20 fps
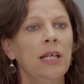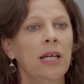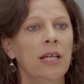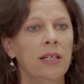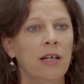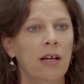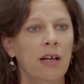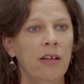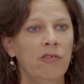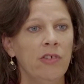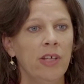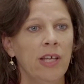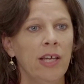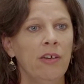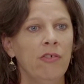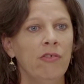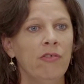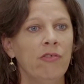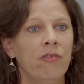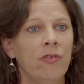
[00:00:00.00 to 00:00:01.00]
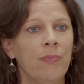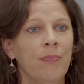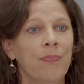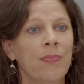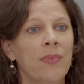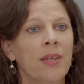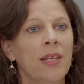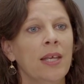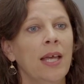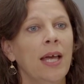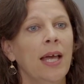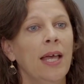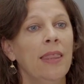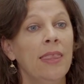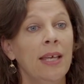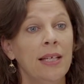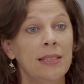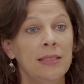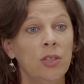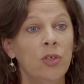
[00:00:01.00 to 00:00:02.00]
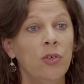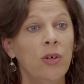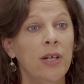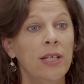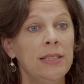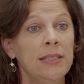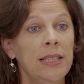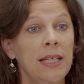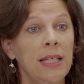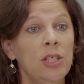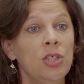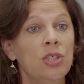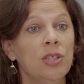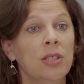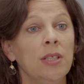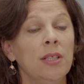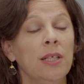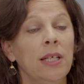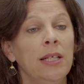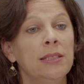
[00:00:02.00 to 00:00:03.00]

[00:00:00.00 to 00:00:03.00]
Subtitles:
and IVF, and that's accreditation.